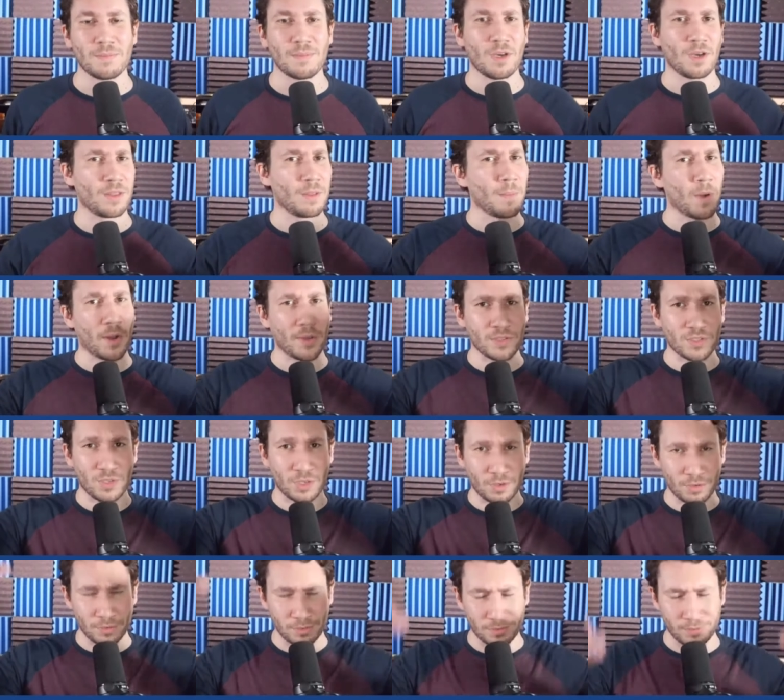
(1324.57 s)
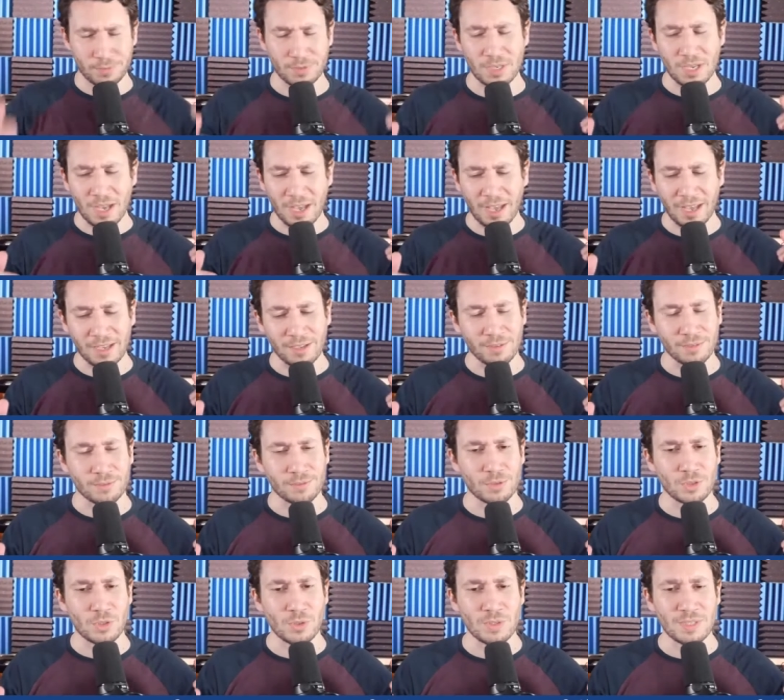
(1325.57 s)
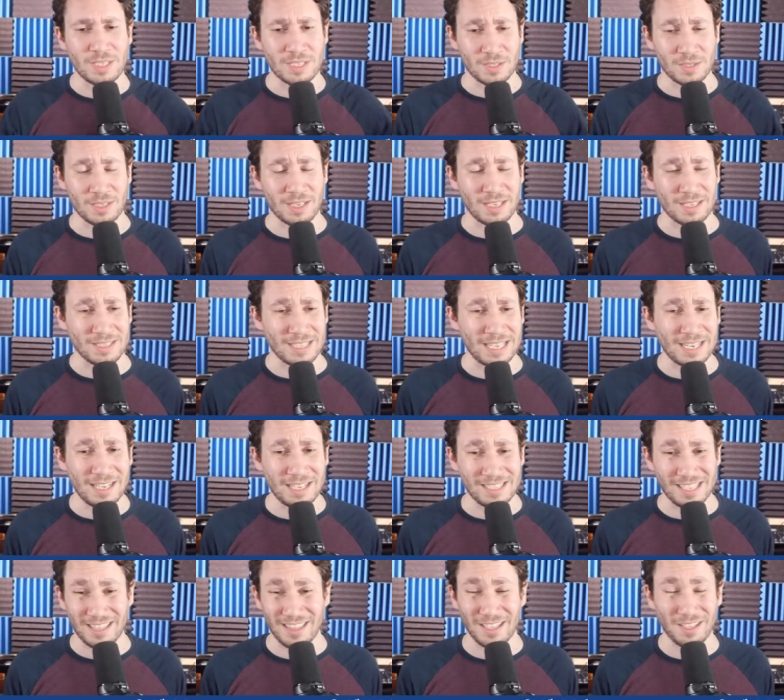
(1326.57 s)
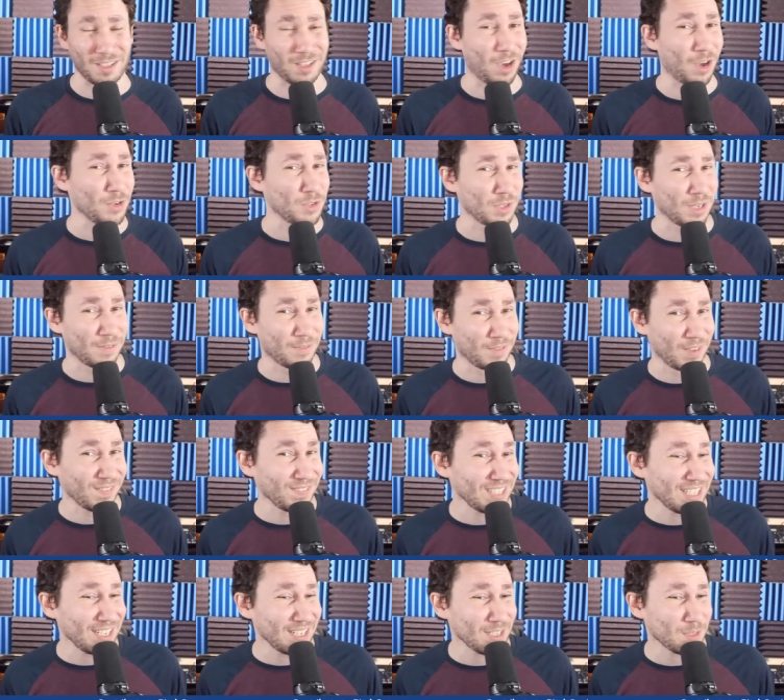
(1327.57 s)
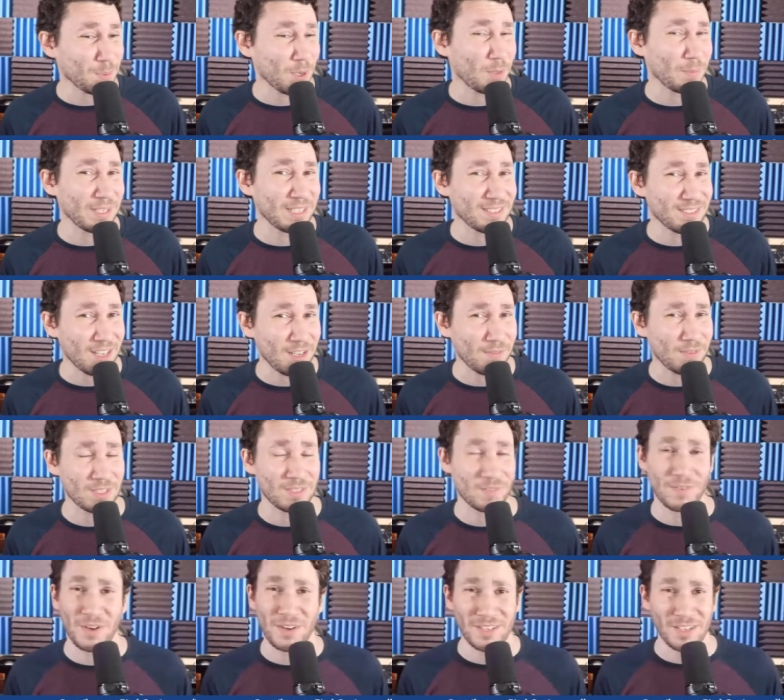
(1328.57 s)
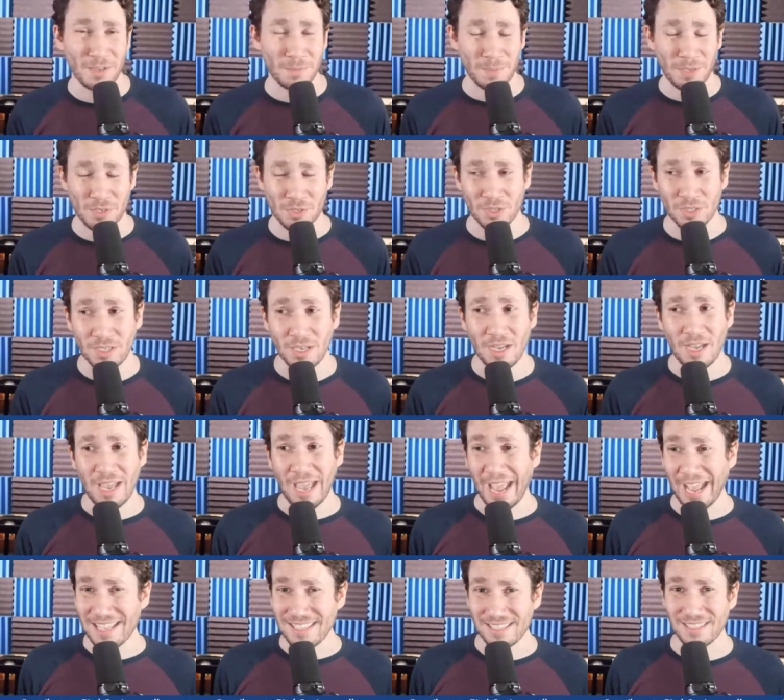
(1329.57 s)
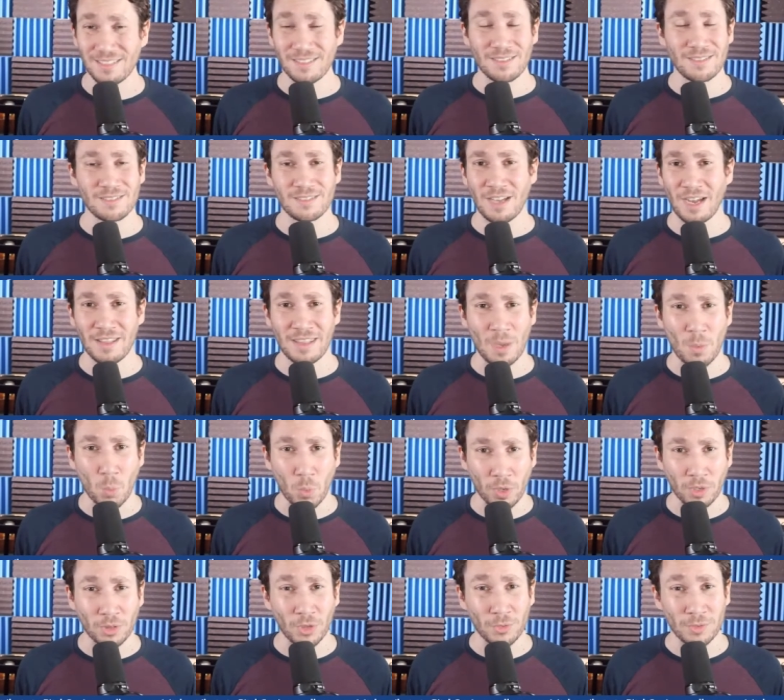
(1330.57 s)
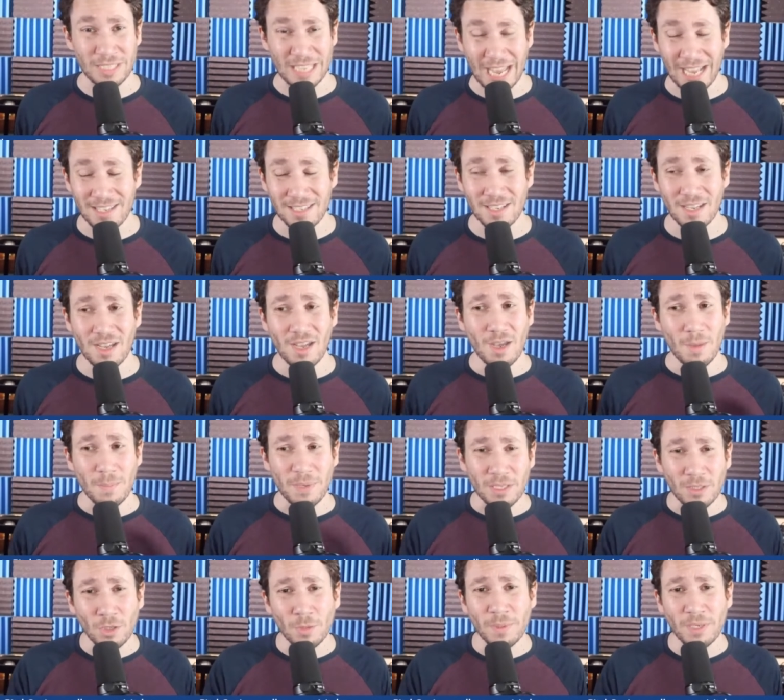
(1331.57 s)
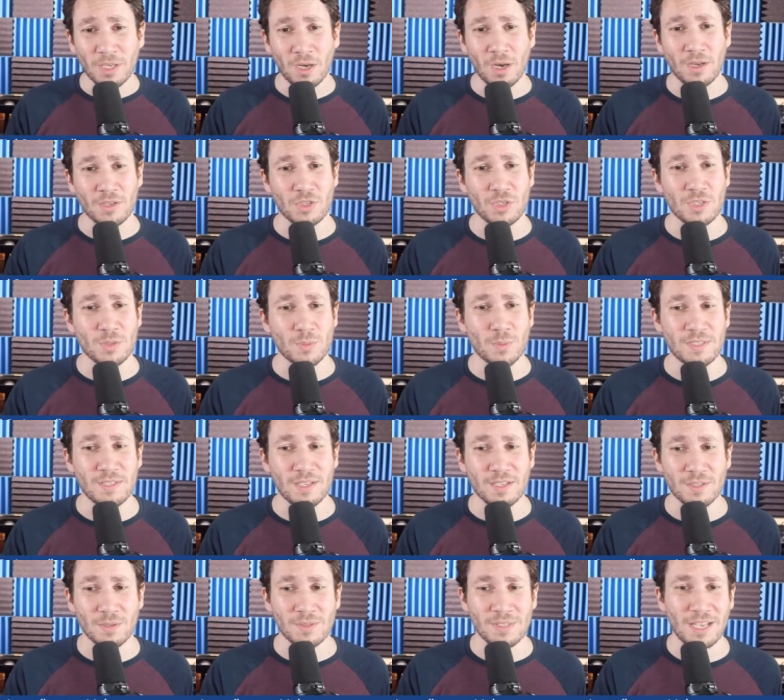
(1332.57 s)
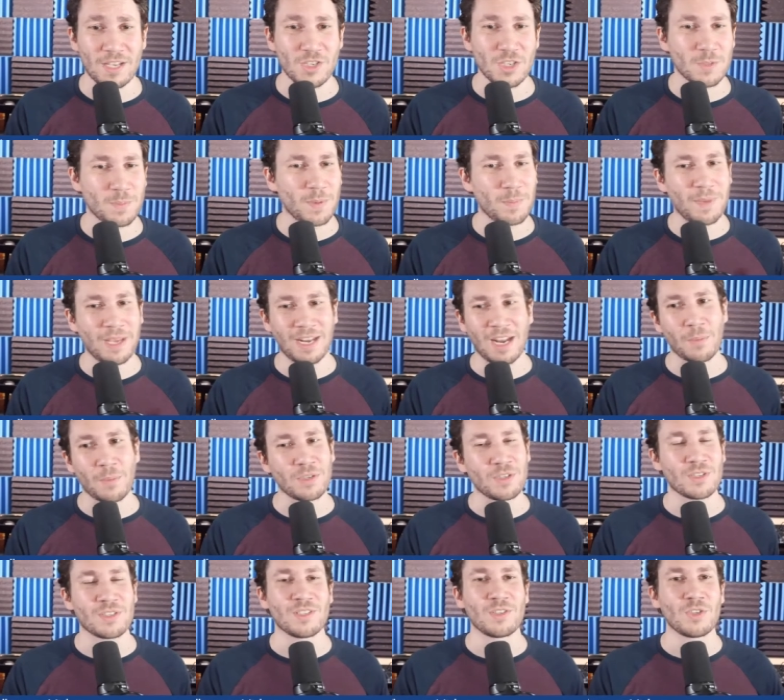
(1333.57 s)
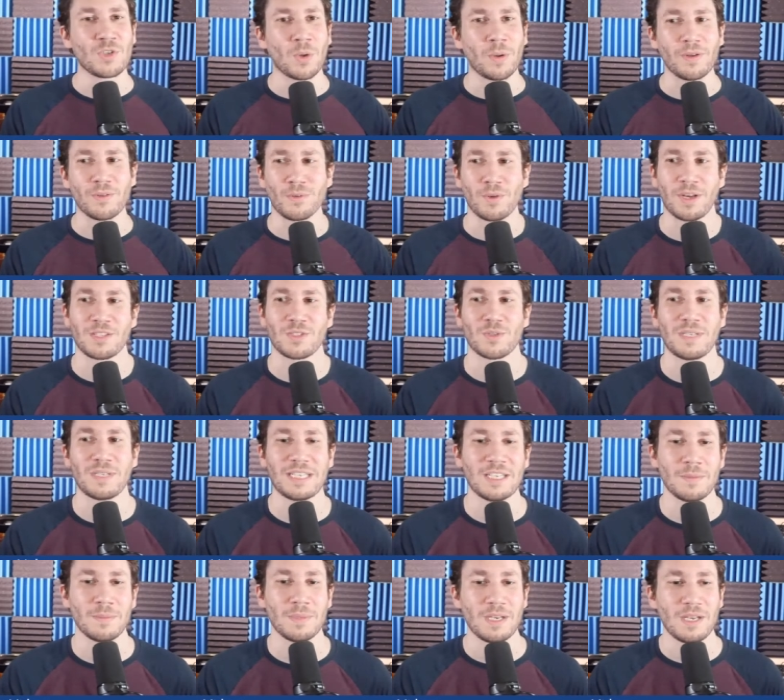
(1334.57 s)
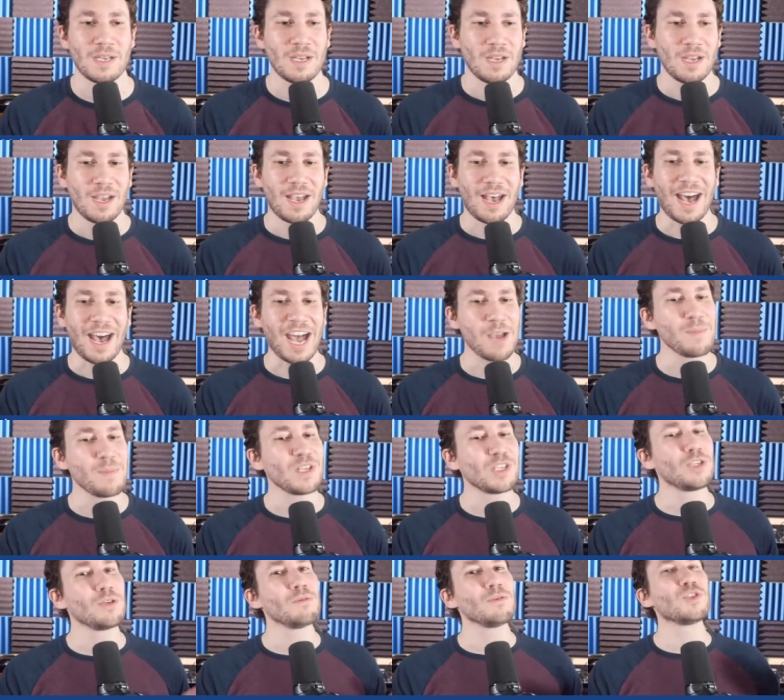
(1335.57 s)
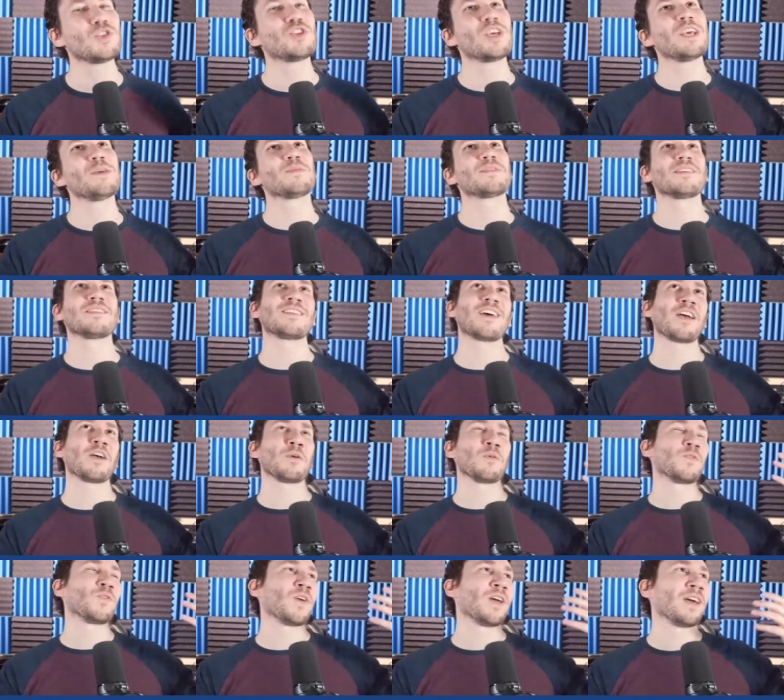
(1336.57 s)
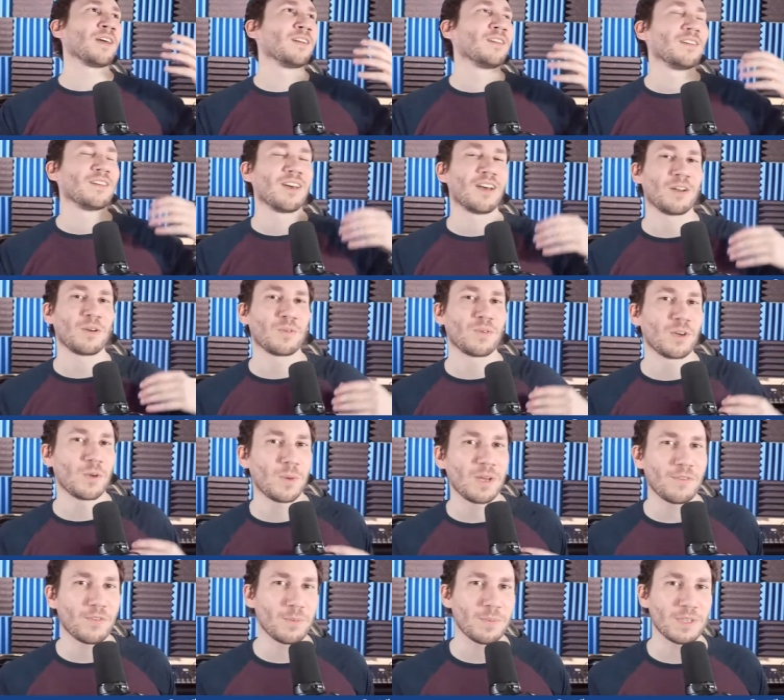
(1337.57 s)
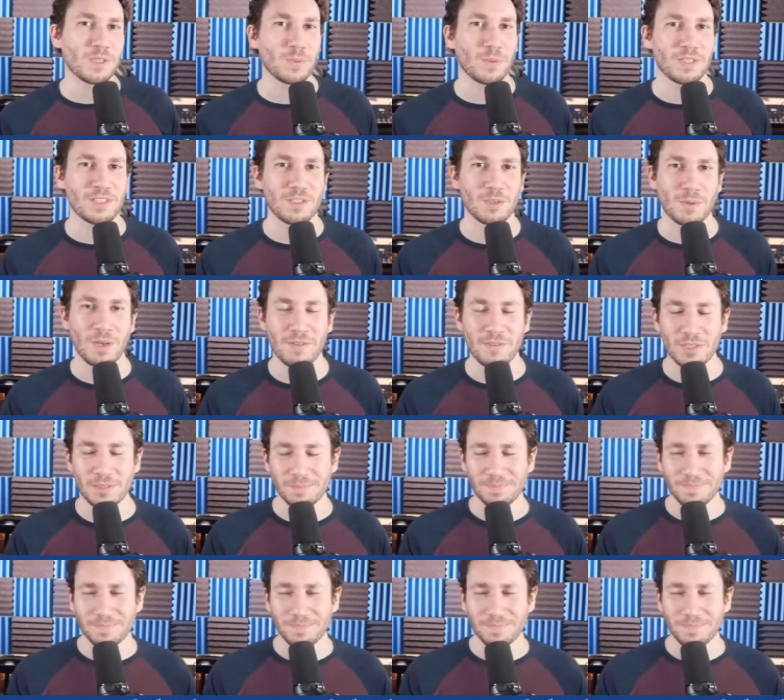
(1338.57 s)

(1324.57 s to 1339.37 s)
Are the Marlins going to uh, reduce his, his innings? I think 150 is probably safe. It's a very young pitcher. Hasn't gotten that workload yet. Be a little bit cautious with Sixto Sanchez, but man, I would just enjoy rostering him. I'm a huge Jameson Taillon fan. I don't run away from this whatsoever.